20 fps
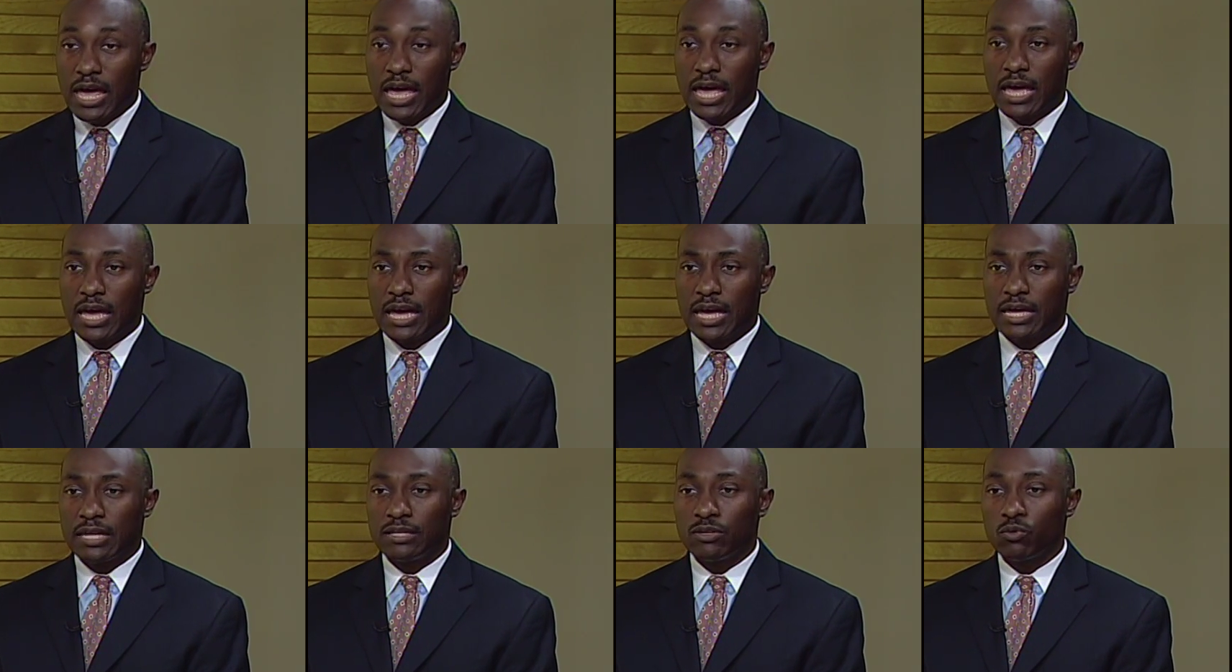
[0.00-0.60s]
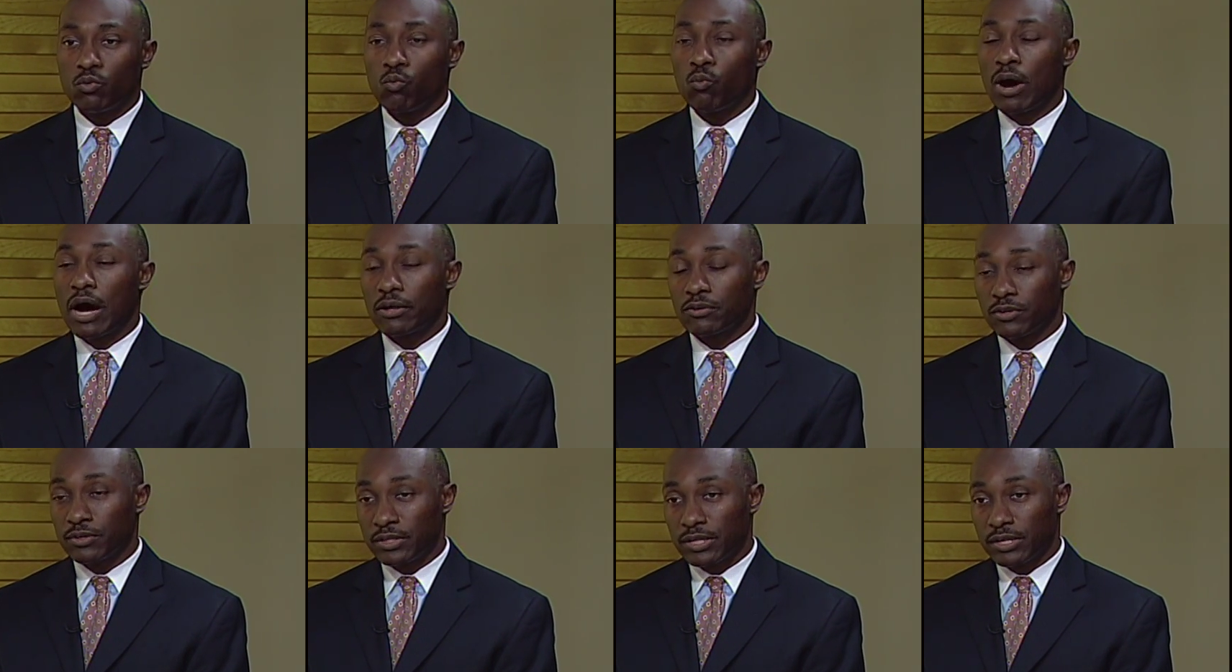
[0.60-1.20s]
And
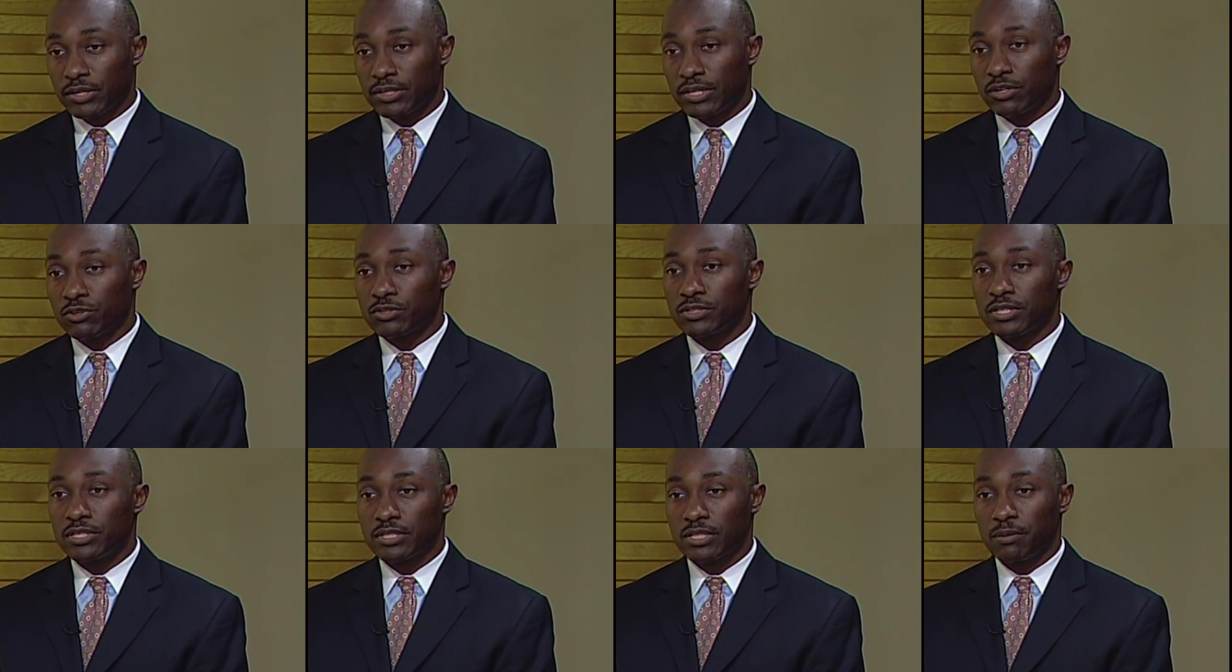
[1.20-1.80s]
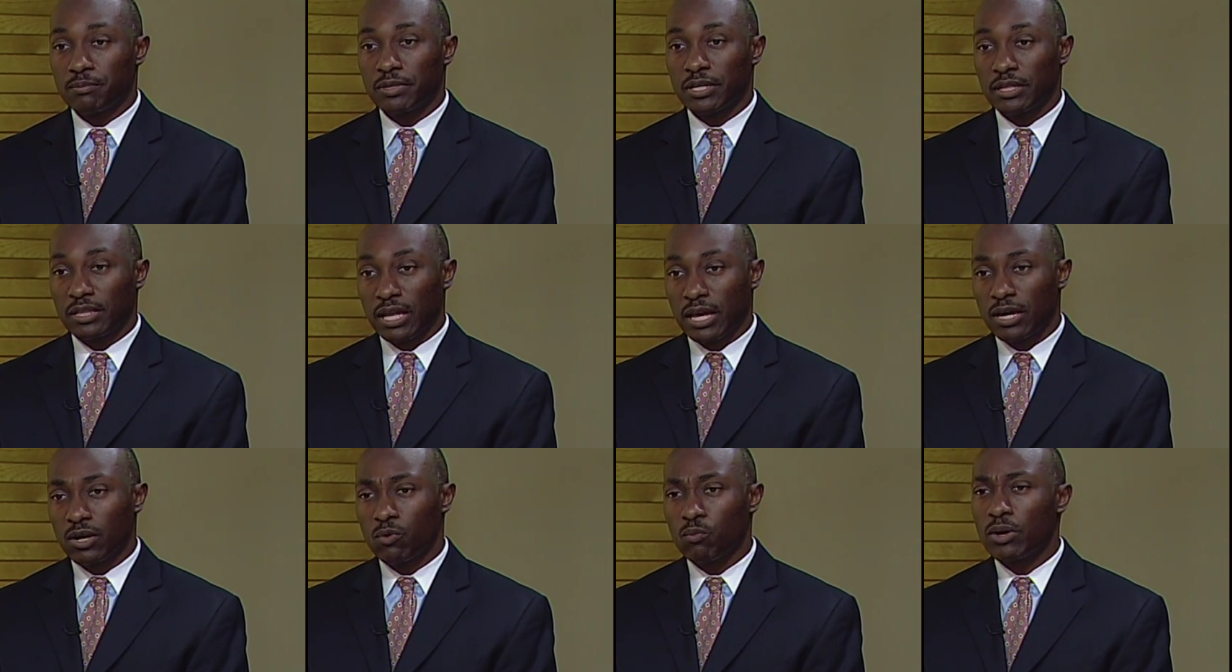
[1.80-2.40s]
while they're there, they'll see something
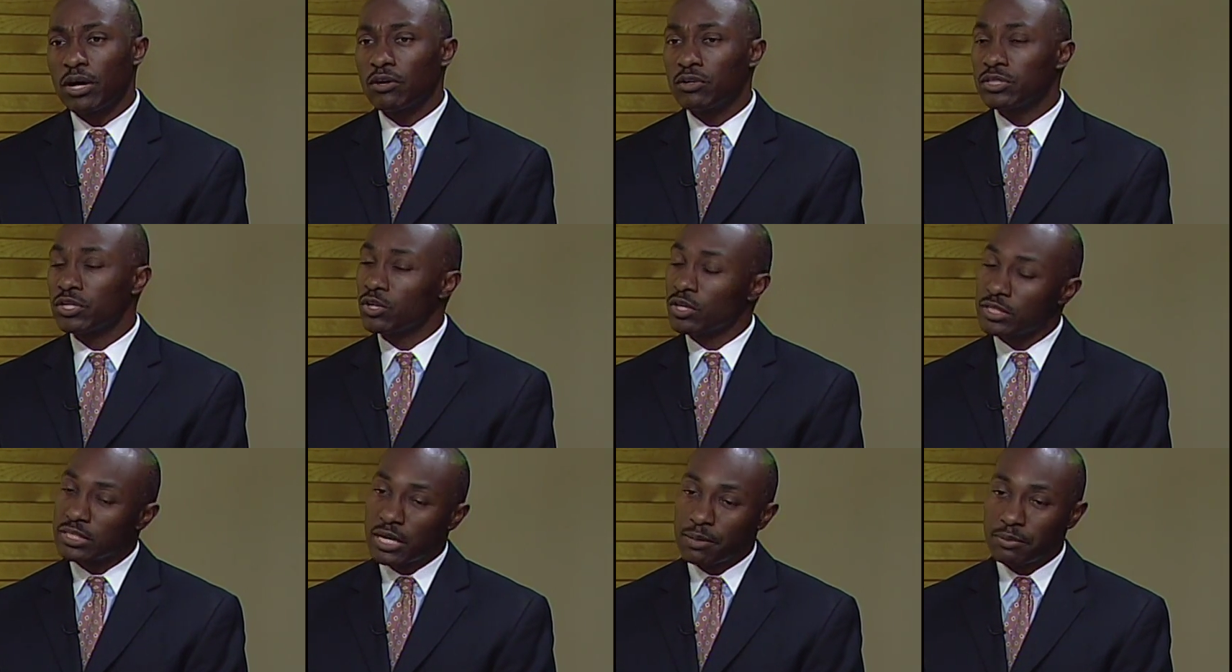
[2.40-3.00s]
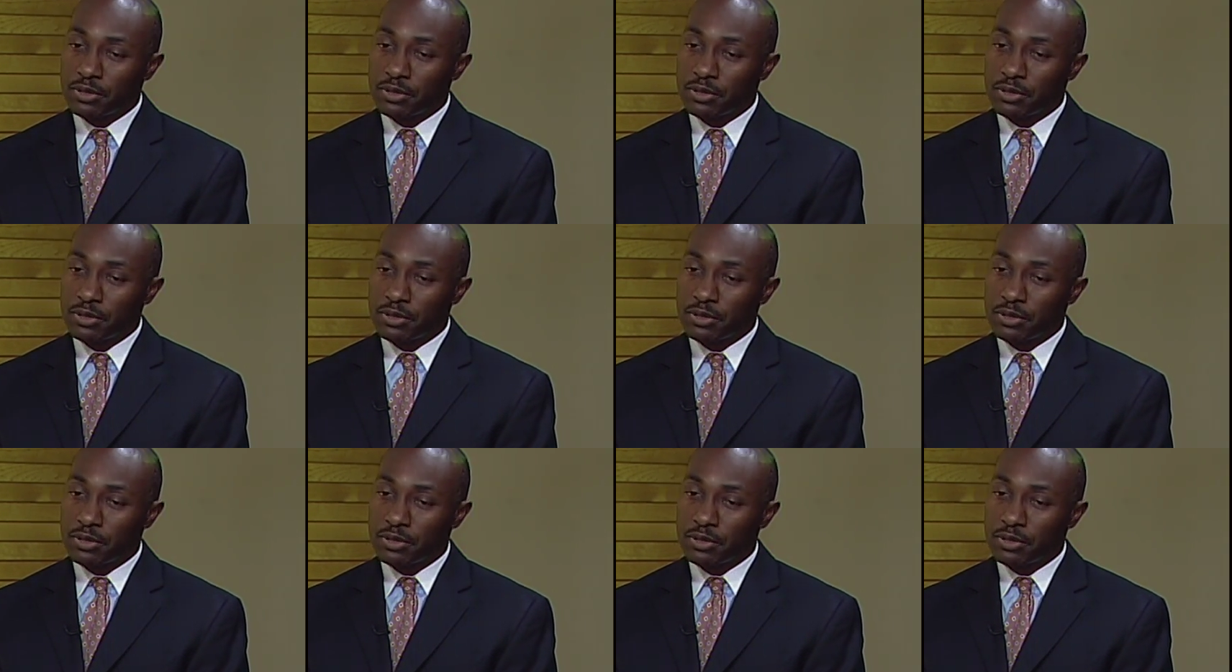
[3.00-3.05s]
like, well, the only time